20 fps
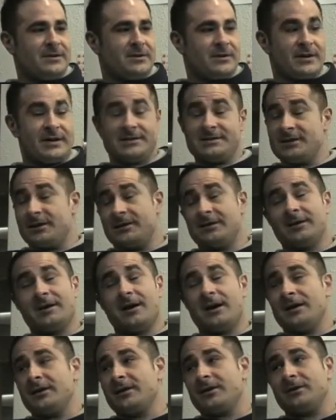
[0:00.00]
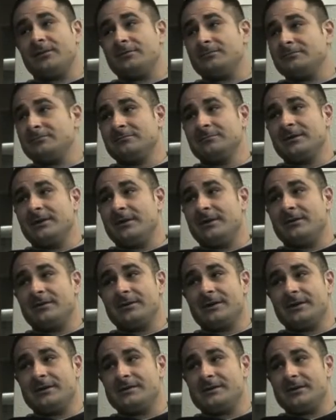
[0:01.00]
gets on the audio,
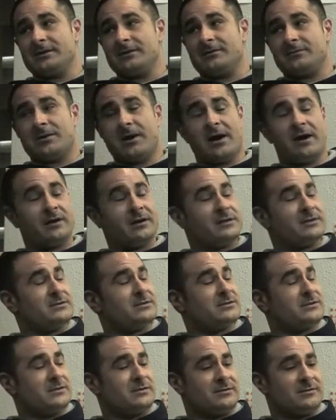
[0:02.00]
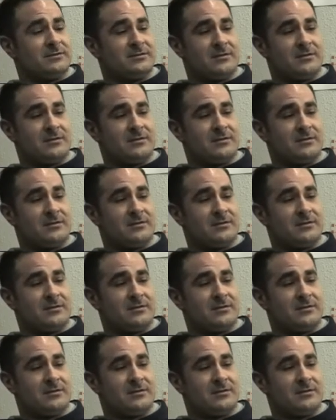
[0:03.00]
gets on the routings, and